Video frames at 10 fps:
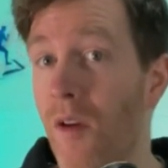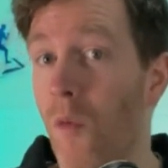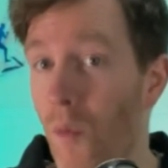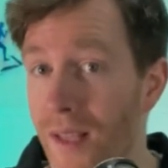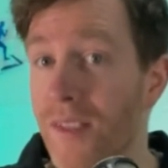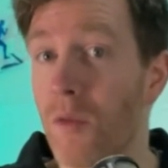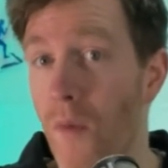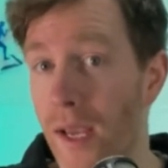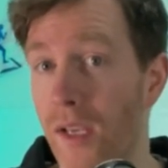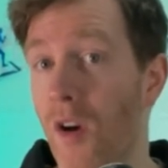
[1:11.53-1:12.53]
once a
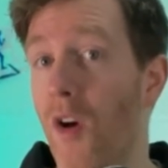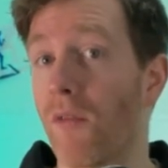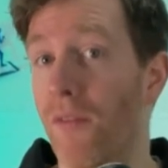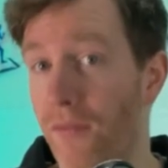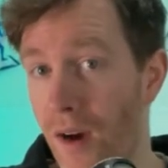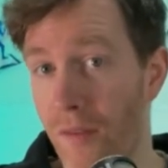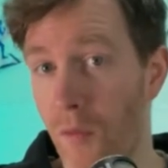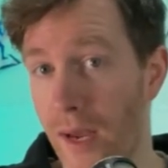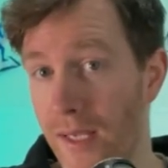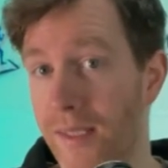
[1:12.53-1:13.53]
week over 5
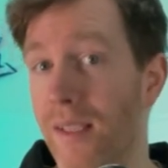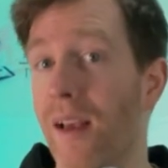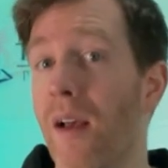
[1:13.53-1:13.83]
weeks,